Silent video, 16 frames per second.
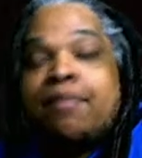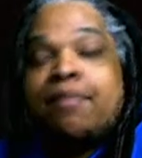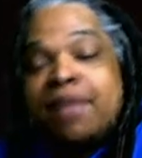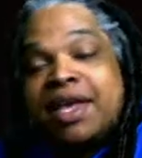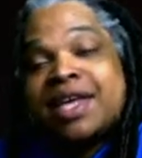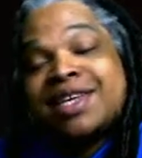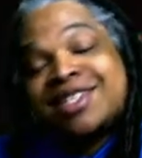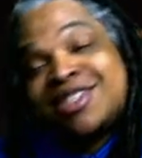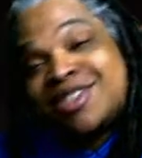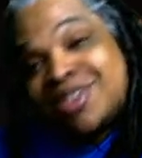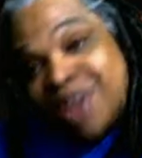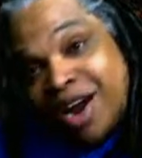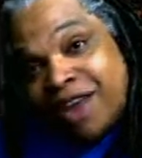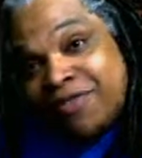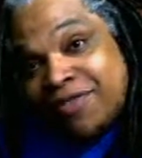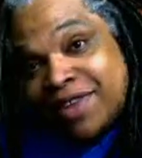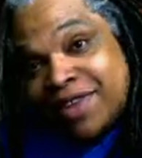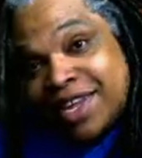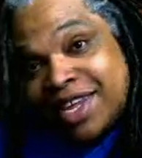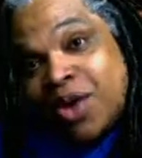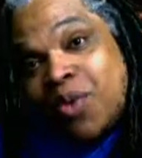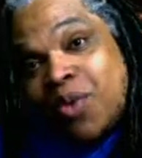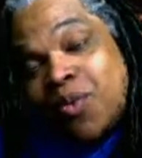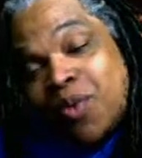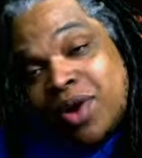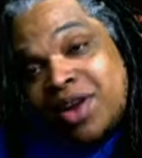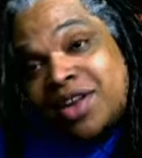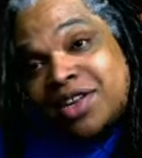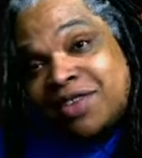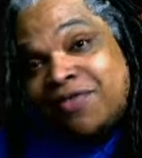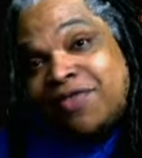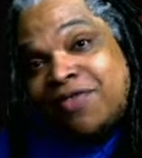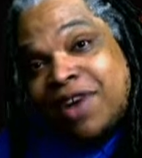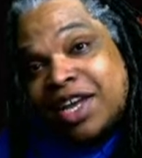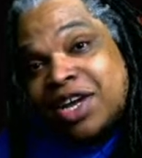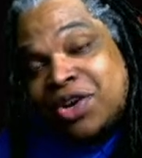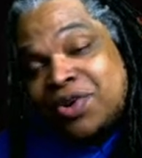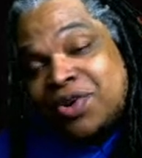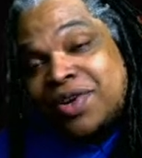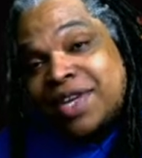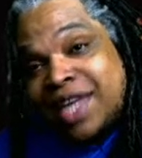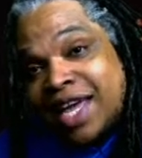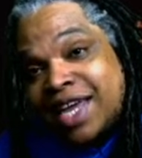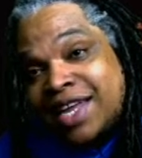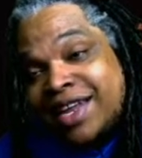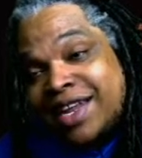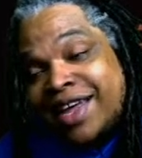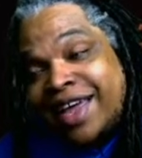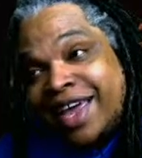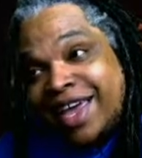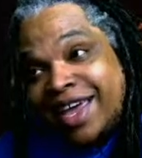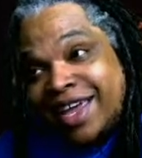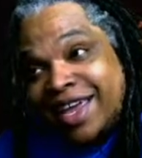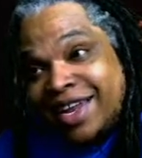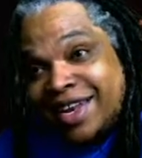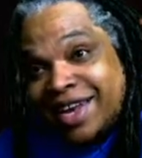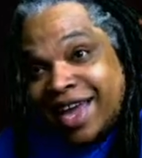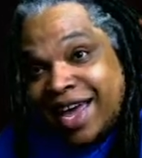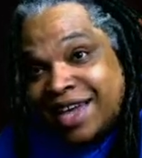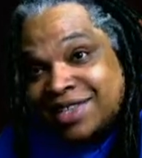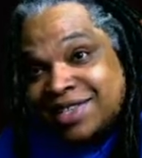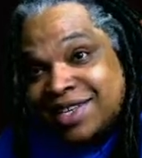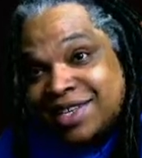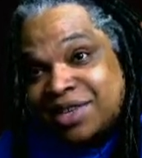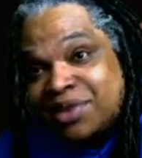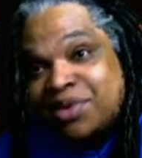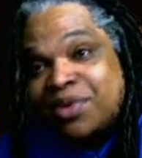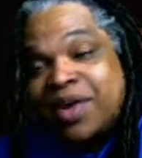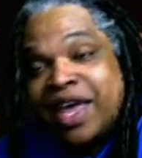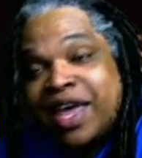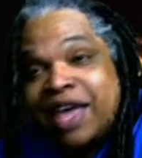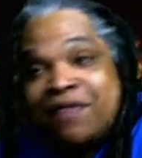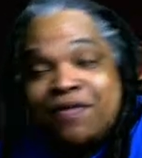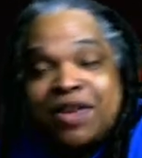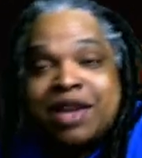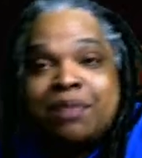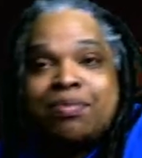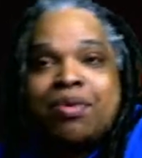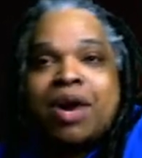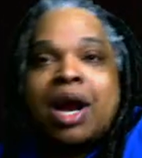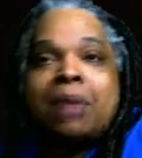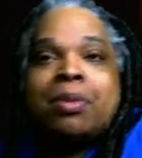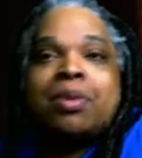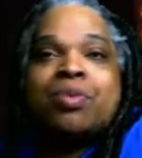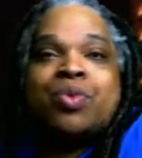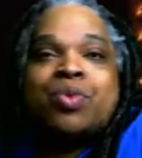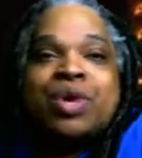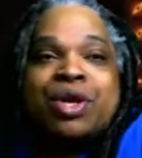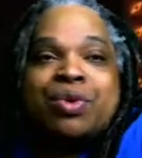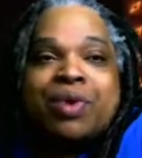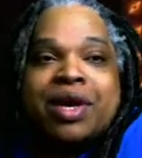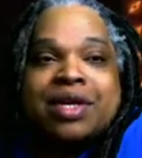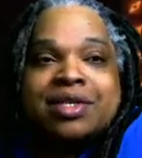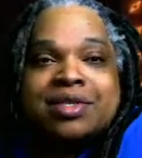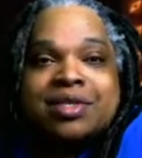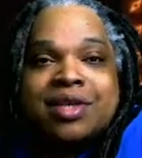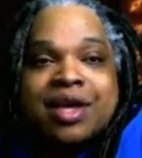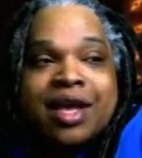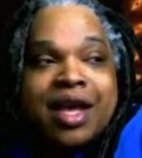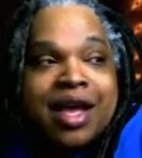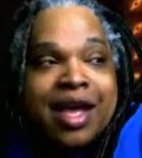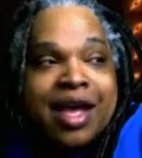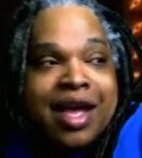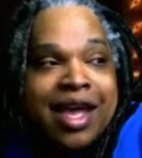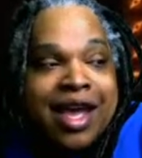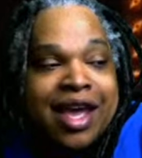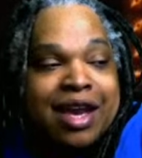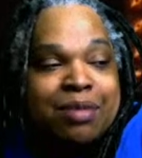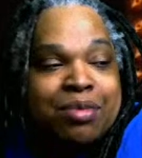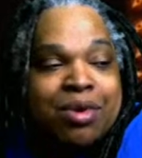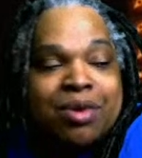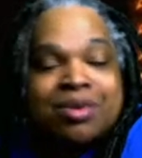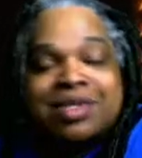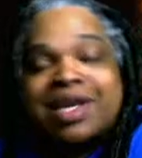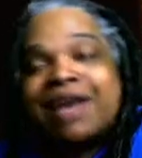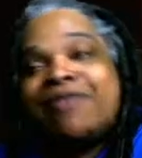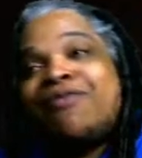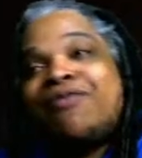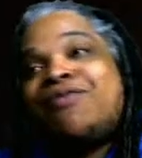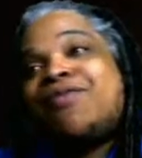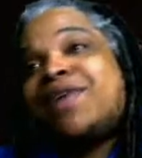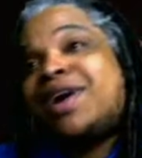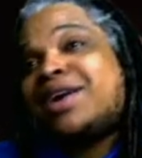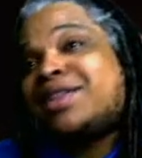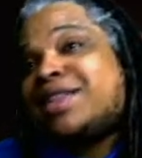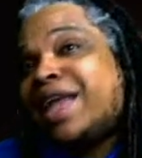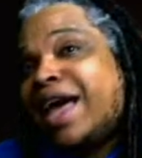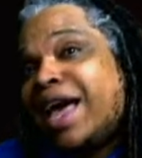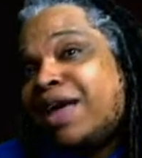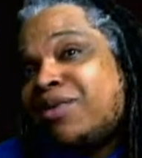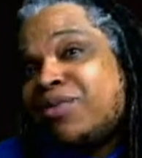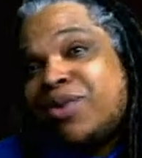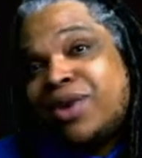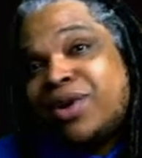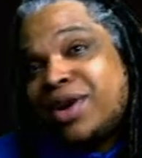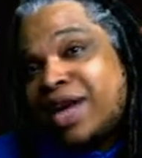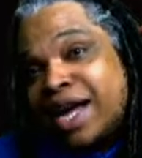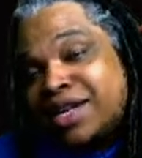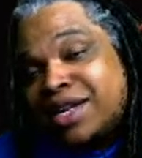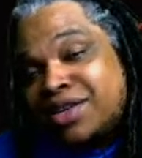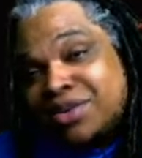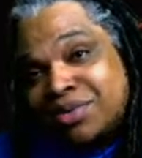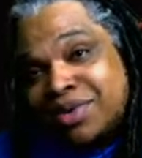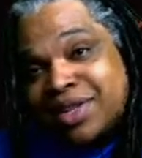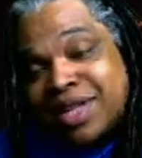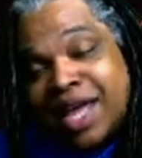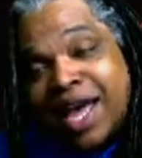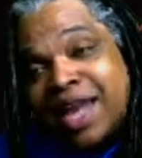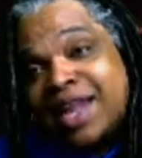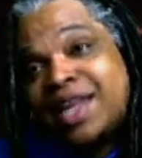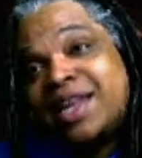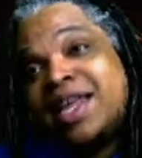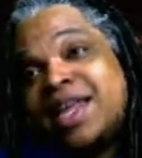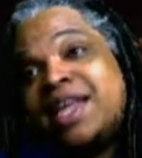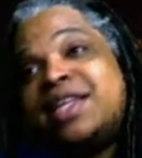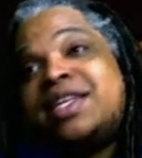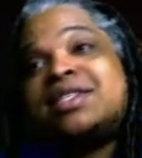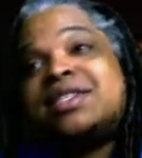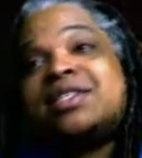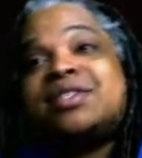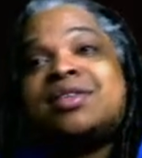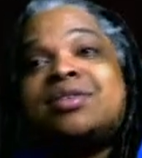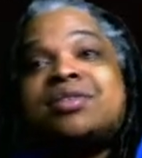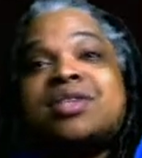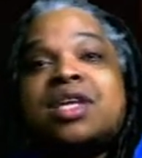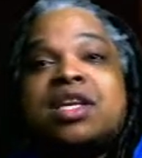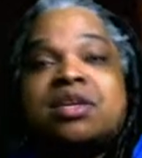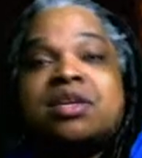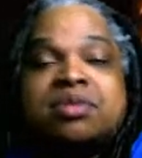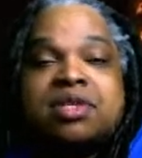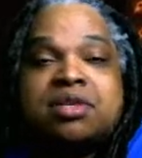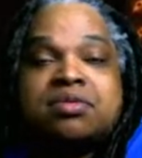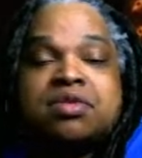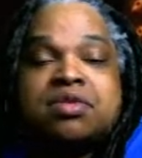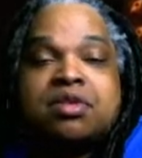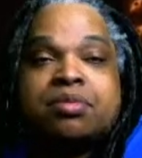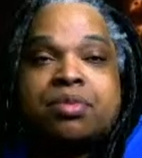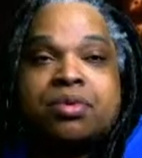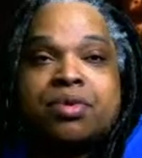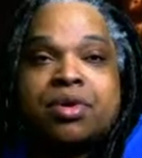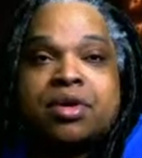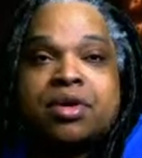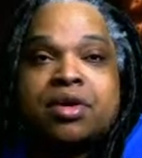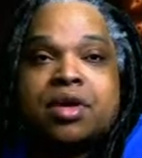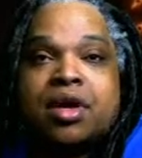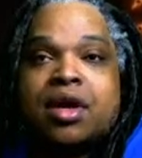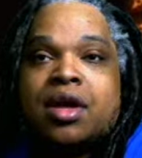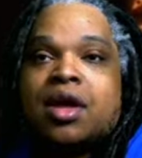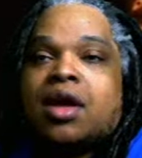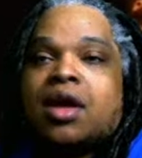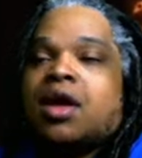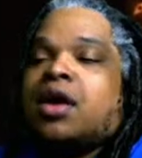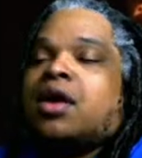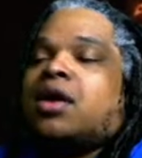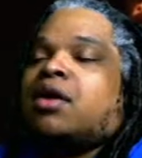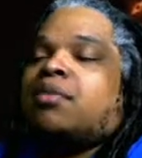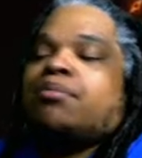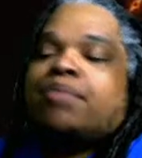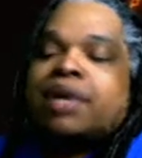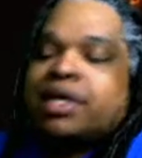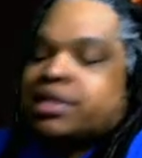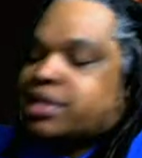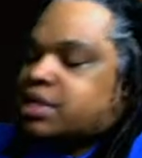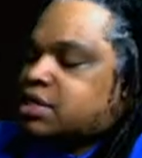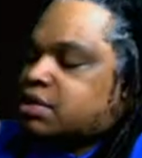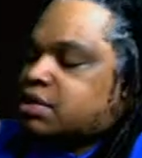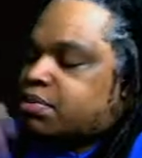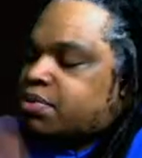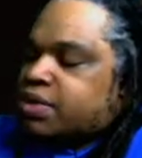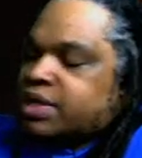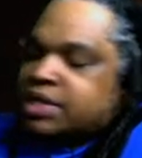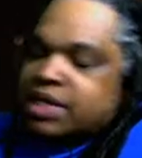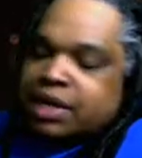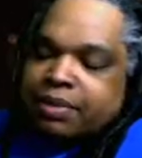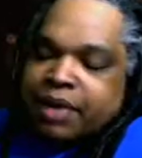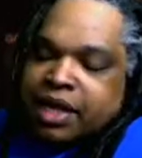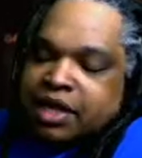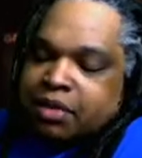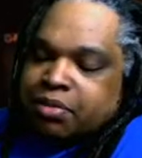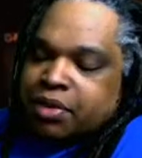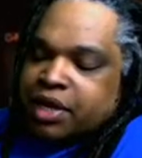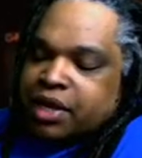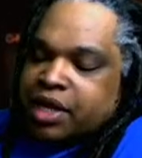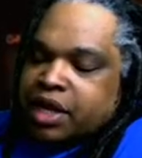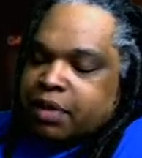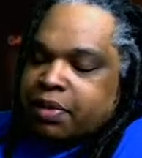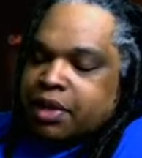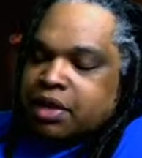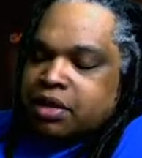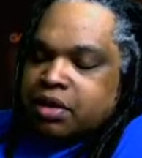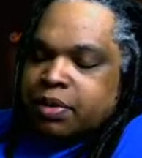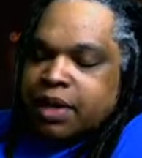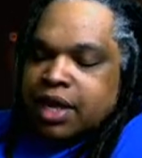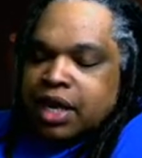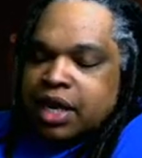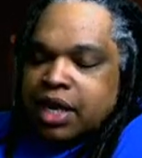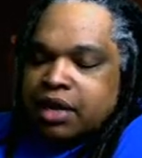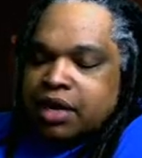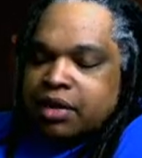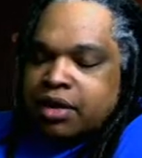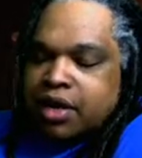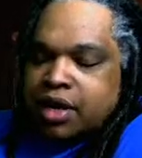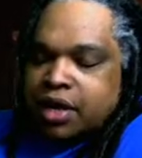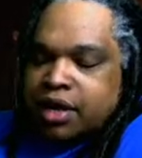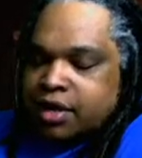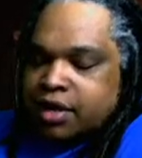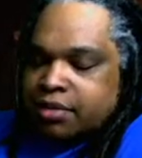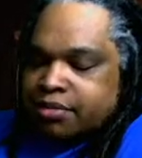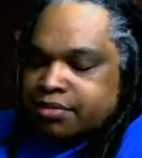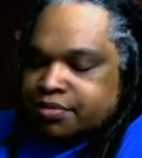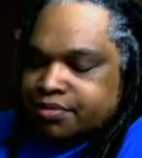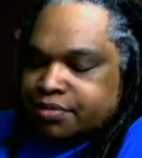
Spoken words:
Because Starfleet wanted to fucking create a nasty little infinite problem regress. And the Borg was like, fuck that, we're not doing that. And they disassociated themselves with the Borg. But these are points that I'm going to have to bring up a little bit later.